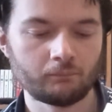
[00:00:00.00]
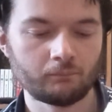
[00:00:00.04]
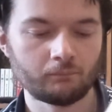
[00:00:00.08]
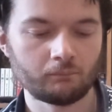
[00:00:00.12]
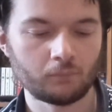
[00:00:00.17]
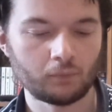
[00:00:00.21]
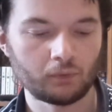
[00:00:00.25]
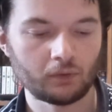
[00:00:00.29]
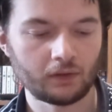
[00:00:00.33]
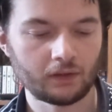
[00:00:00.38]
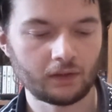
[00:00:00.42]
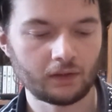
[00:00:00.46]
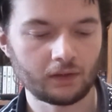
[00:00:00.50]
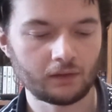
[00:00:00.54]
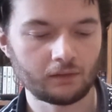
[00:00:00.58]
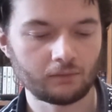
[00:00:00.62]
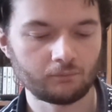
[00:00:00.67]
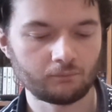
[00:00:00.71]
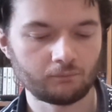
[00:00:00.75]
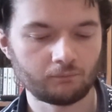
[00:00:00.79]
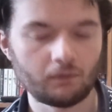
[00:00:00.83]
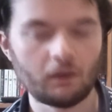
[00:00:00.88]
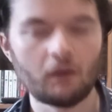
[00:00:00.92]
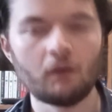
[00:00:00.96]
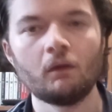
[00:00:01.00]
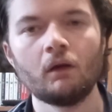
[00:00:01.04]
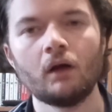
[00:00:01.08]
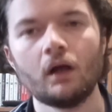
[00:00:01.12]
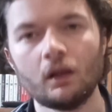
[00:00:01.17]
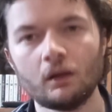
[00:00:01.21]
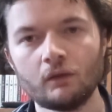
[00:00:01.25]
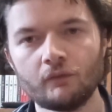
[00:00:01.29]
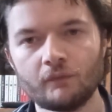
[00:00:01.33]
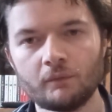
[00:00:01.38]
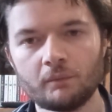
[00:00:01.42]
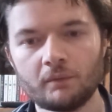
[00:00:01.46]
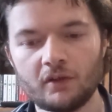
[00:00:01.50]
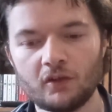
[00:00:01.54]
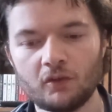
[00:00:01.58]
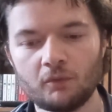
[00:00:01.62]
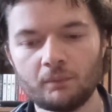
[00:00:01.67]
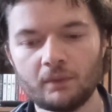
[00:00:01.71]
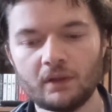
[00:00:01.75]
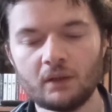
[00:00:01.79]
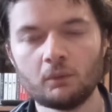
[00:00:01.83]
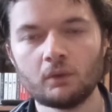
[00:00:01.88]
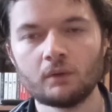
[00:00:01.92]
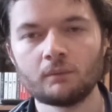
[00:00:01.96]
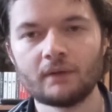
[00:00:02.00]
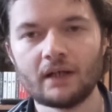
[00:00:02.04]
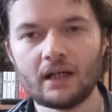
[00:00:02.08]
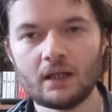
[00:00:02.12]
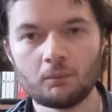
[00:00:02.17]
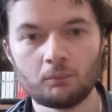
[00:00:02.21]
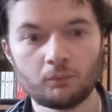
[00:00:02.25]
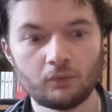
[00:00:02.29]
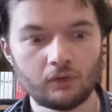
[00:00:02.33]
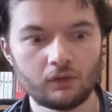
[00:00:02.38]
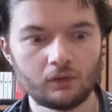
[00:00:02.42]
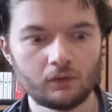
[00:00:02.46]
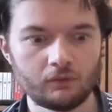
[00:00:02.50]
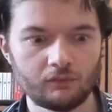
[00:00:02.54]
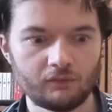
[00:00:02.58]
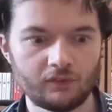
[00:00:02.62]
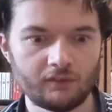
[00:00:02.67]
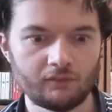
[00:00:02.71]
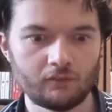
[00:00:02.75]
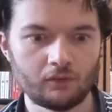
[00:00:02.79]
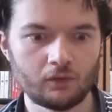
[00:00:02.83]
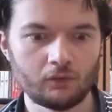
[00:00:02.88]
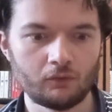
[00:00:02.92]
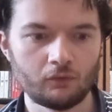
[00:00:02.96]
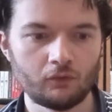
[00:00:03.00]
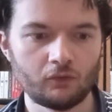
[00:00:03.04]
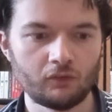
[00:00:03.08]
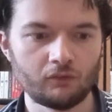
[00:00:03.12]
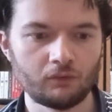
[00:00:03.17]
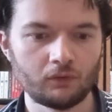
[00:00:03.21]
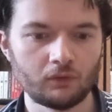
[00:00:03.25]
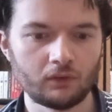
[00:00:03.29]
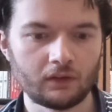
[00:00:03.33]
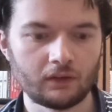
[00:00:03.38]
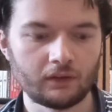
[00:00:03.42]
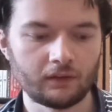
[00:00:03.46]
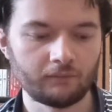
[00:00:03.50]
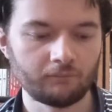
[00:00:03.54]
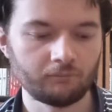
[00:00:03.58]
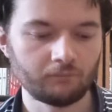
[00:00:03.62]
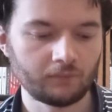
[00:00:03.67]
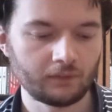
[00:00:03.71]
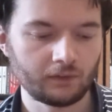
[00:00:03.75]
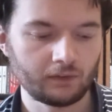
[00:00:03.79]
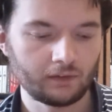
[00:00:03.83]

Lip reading: but I love the PSP, one of my absolute favourite consoles of all time.